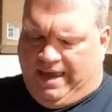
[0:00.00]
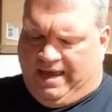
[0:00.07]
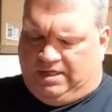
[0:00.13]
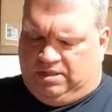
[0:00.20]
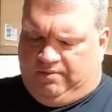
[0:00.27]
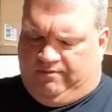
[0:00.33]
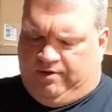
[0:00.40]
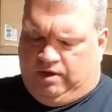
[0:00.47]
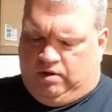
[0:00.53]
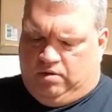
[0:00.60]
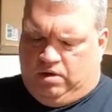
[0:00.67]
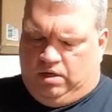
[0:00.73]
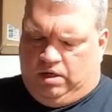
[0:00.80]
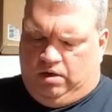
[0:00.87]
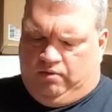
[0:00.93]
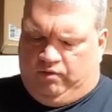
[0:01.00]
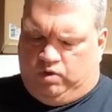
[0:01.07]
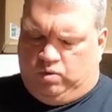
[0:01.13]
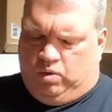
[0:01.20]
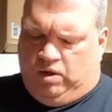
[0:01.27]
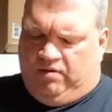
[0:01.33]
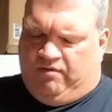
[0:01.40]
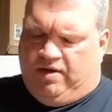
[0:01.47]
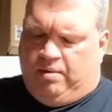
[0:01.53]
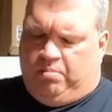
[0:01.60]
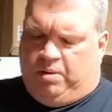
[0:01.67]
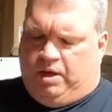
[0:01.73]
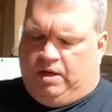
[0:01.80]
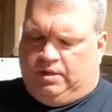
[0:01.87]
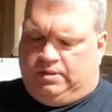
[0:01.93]
action figure on here for 25
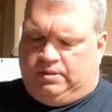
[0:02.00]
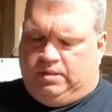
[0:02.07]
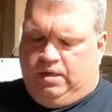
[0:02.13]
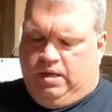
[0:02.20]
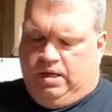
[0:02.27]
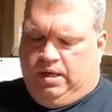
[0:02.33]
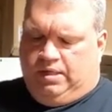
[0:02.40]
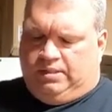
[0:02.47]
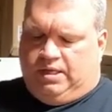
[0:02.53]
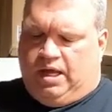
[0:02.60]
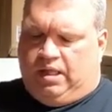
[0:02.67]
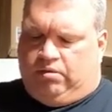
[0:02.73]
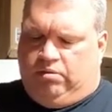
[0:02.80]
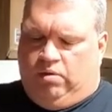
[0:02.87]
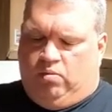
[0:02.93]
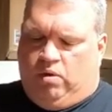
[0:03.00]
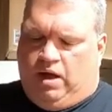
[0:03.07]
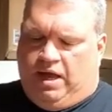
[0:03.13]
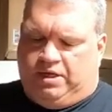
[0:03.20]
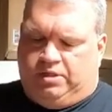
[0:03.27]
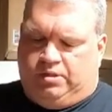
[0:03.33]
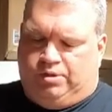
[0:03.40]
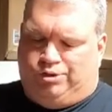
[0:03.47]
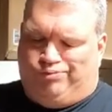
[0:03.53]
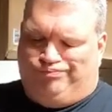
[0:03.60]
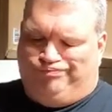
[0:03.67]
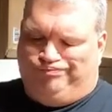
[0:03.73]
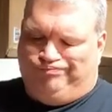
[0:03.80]
bucks. It's got three watchers.